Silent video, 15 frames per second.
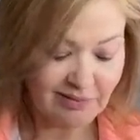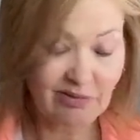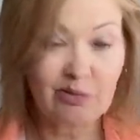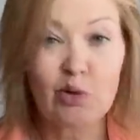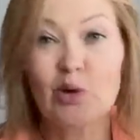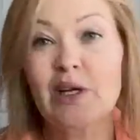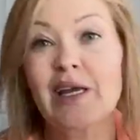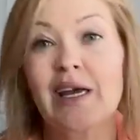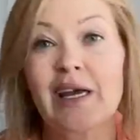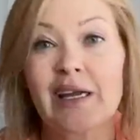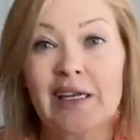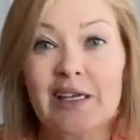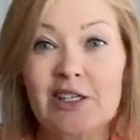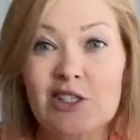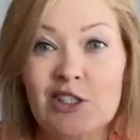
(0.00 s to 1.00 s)

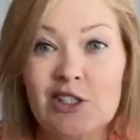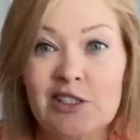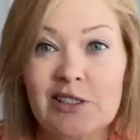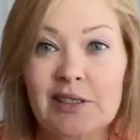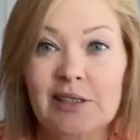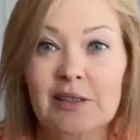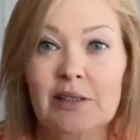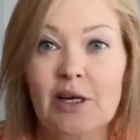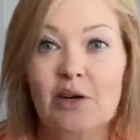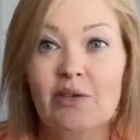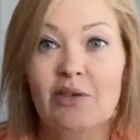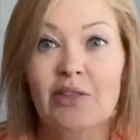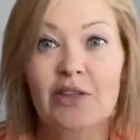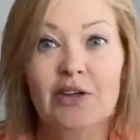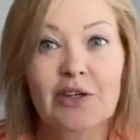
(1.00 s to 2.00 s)
forty-eight-ish, low
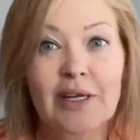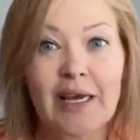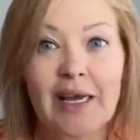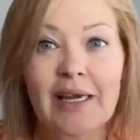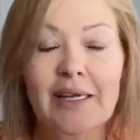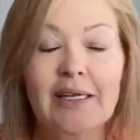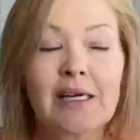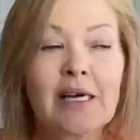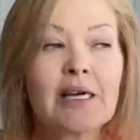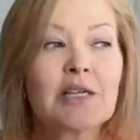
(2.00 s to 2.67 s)
of thirty-eight.